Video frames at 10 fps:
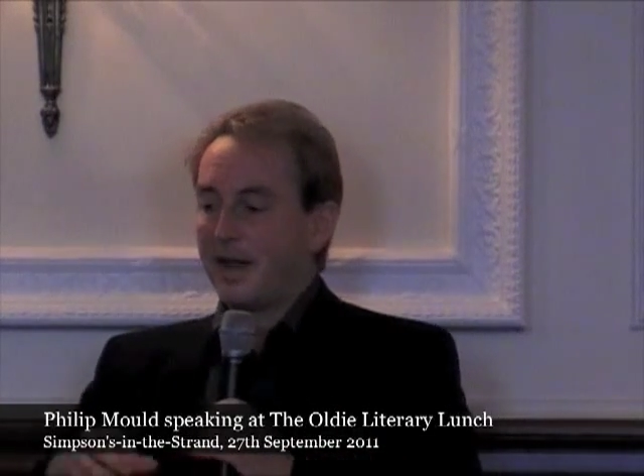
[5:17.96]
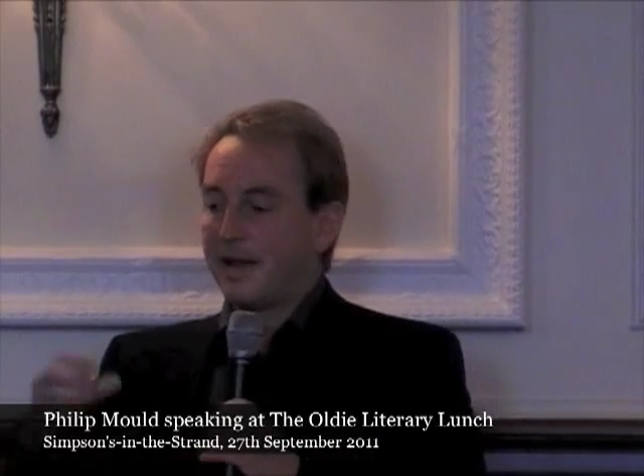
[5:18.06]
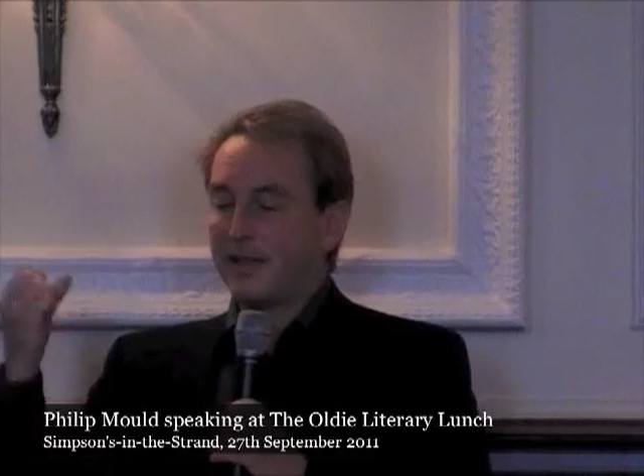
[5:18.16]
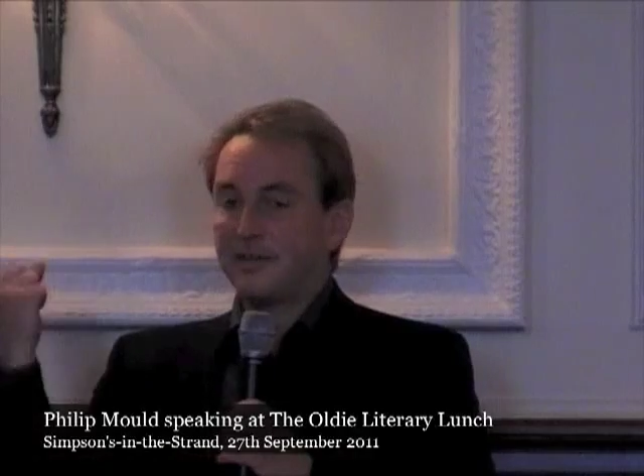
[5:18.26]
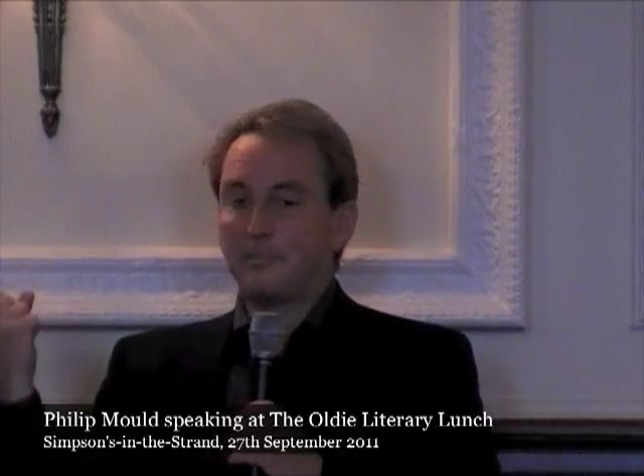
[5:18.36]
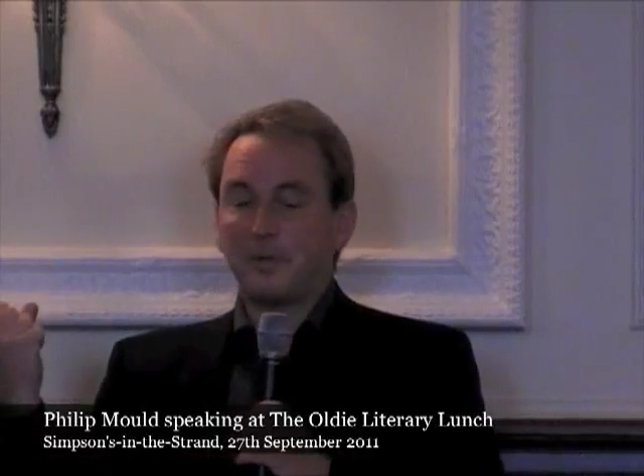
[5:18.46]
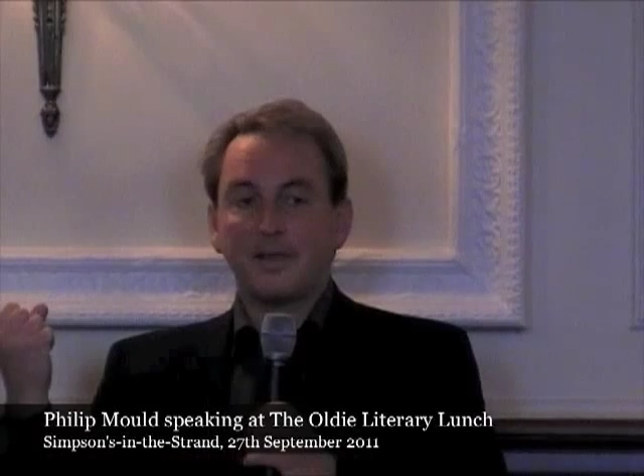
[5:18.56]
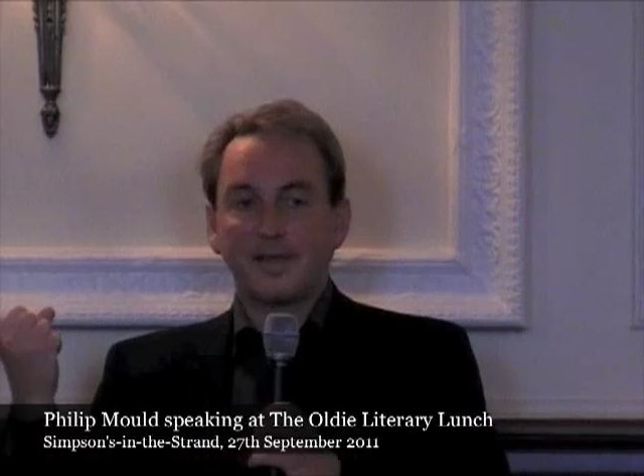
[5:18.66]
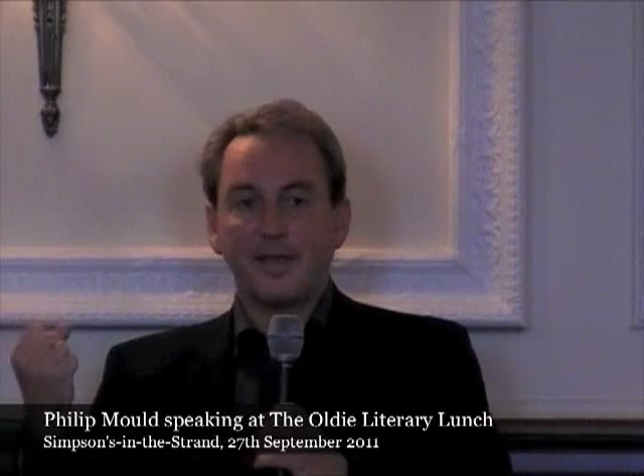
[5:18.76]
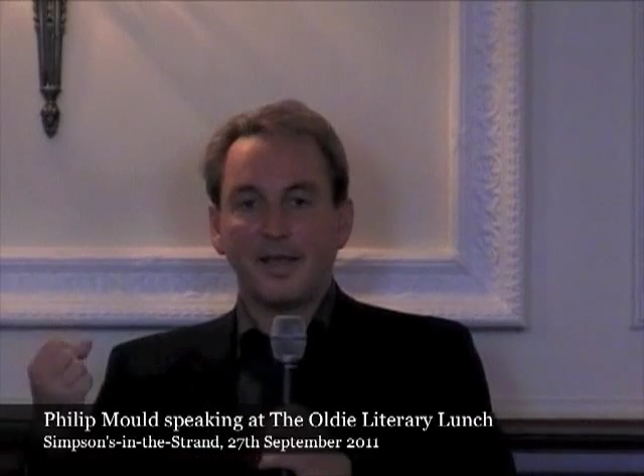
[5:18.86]
and he had this
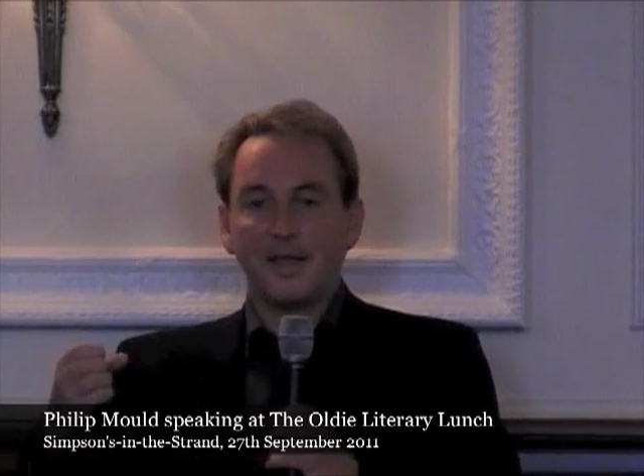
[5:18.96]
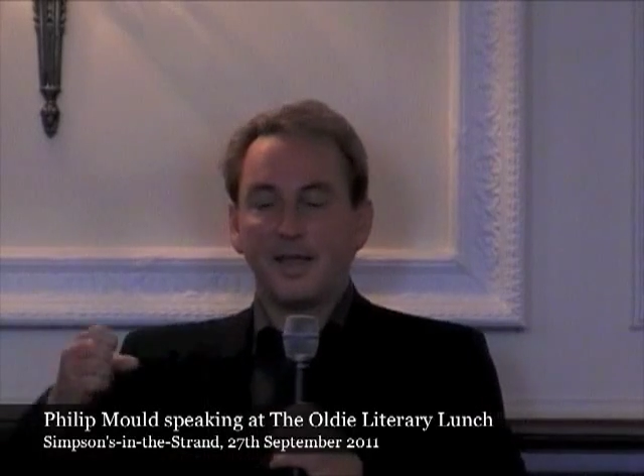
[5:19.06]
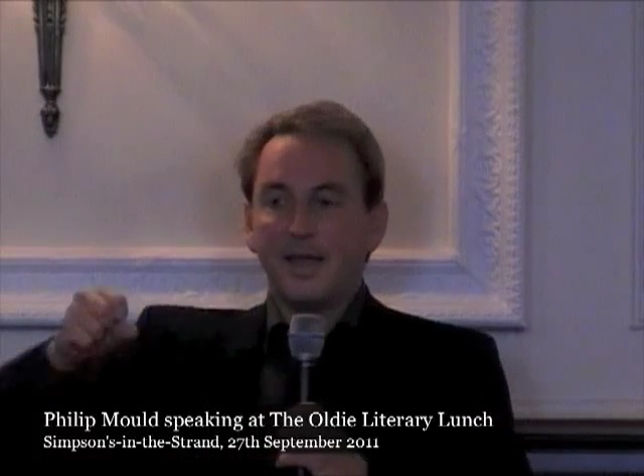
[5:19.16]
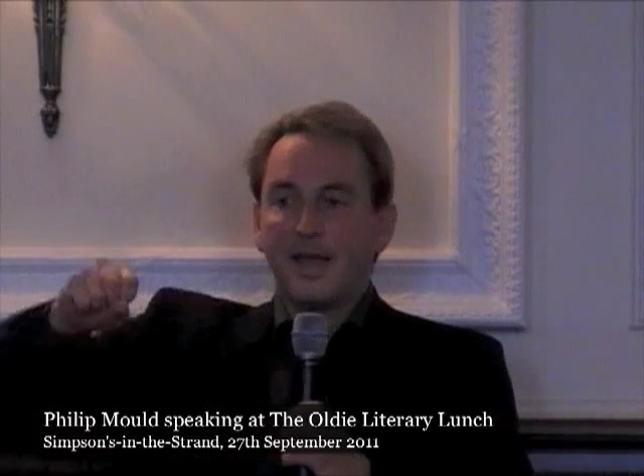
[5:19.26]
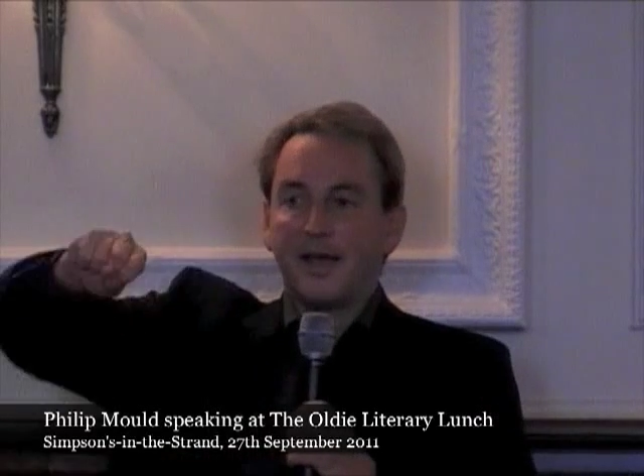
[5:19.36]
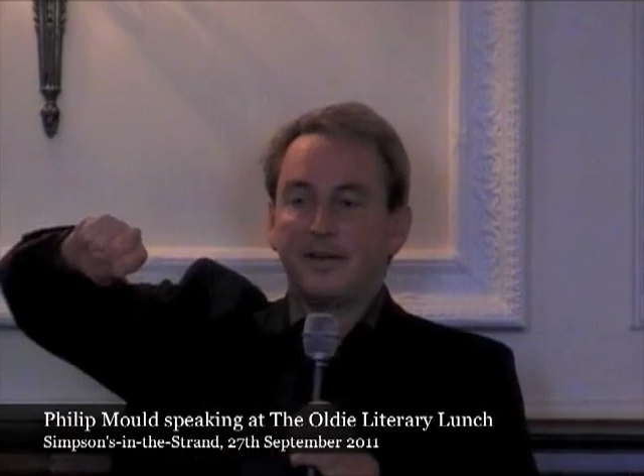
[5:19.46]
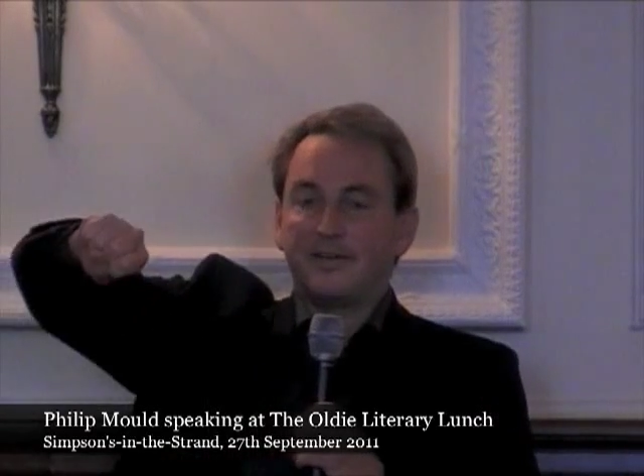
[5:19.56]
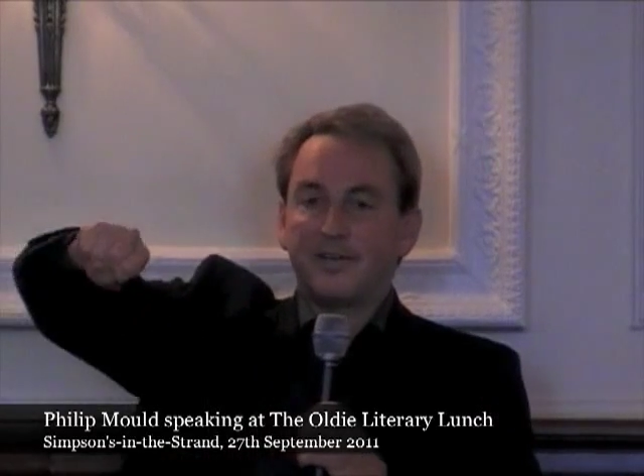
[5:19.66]
big key, and he